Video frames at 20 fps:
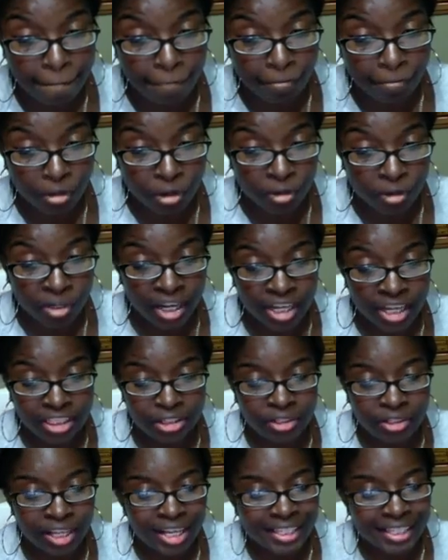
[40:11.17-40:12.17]
Okay, so
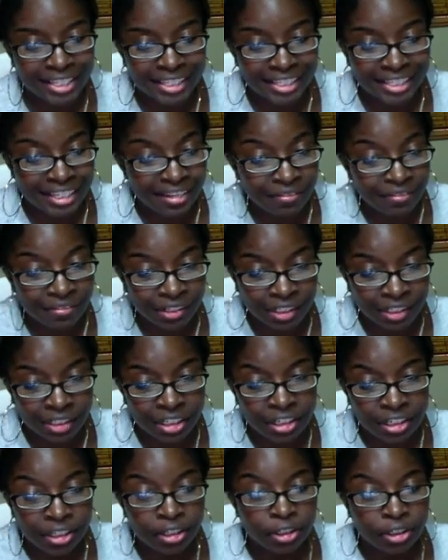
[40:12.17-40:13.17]
that's a given.
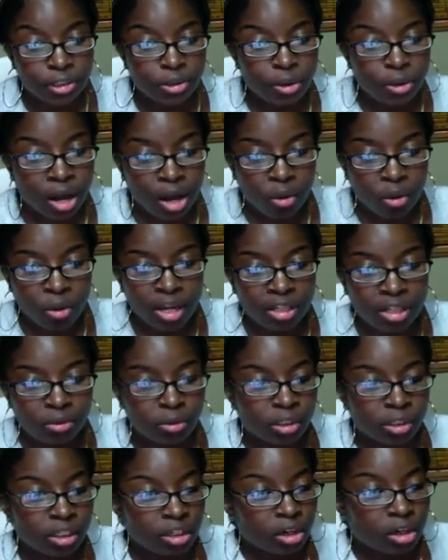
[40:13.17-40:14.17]
You always want
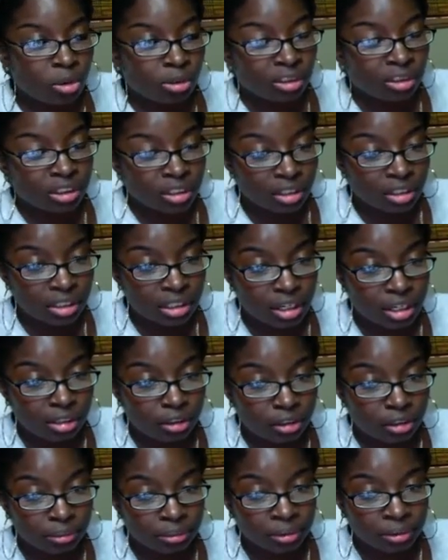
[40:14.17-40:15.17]
to go into the
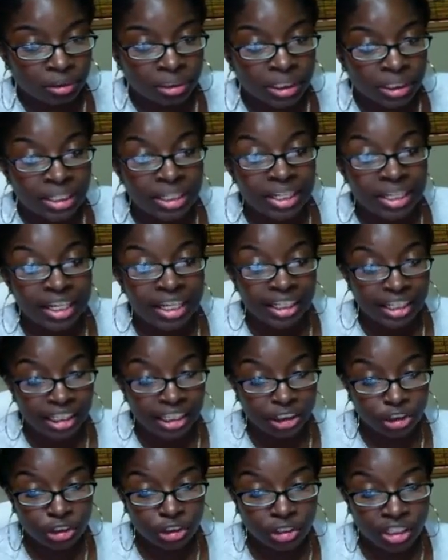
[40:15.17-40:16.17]
Saunders book and
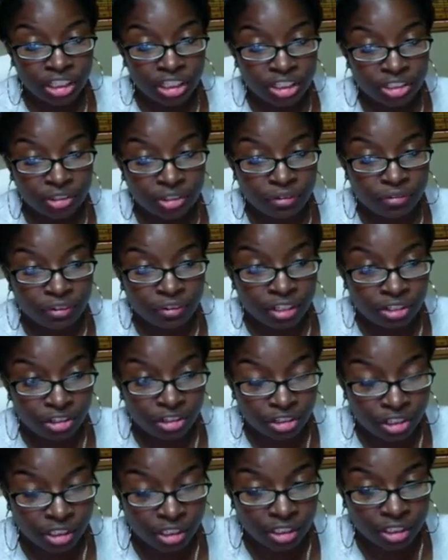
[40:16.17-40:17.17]
get your
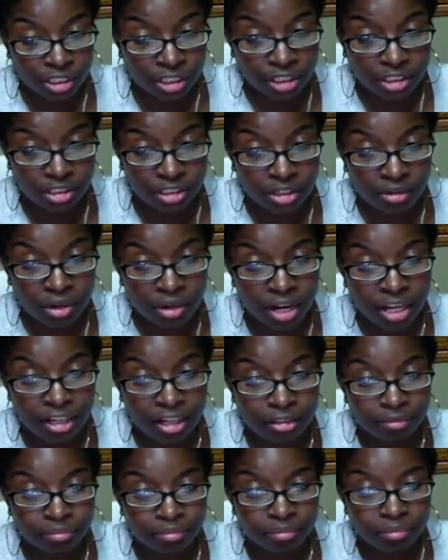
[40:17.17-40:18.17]
interventions. All right.
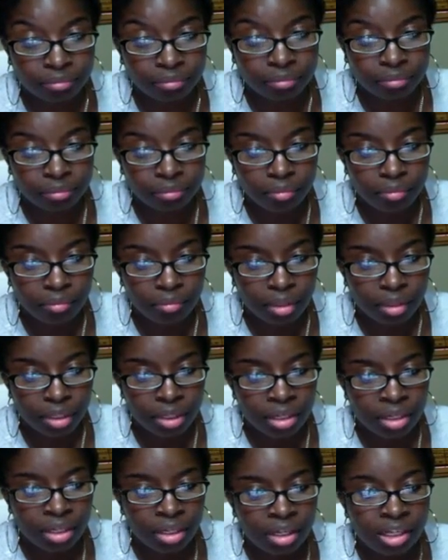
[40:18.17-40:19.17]

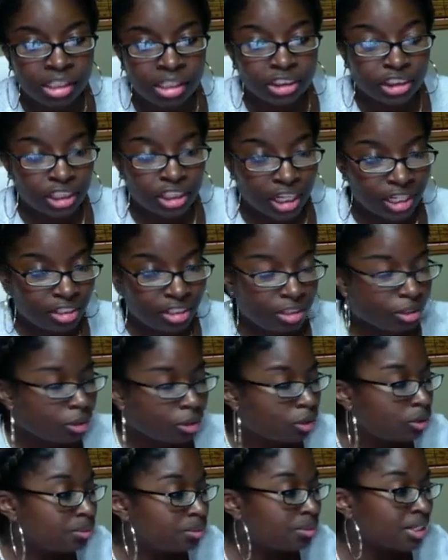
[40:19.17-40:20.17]
Chest
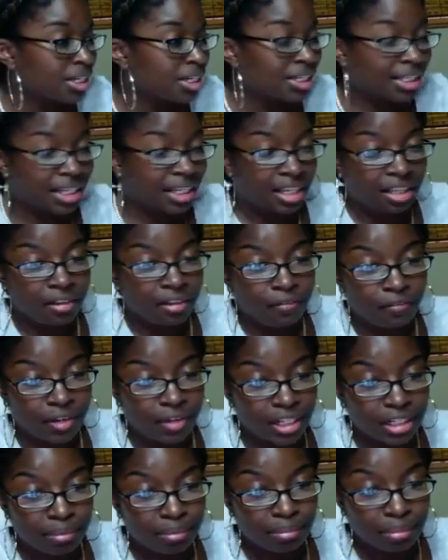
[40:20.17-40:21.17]
tubes is in the
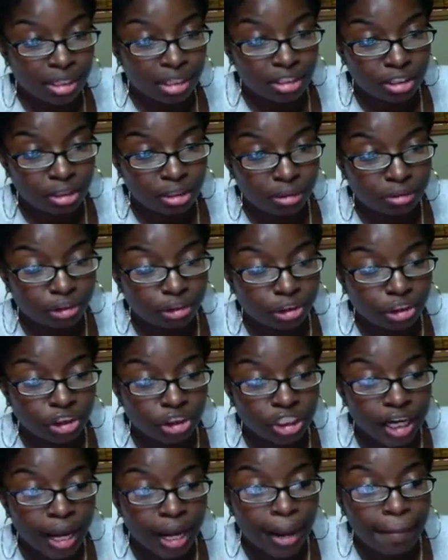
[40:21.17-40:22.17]
fundamentals
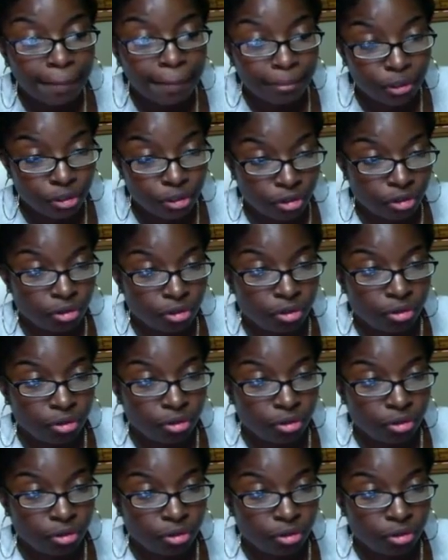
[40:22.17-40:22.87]
chapter.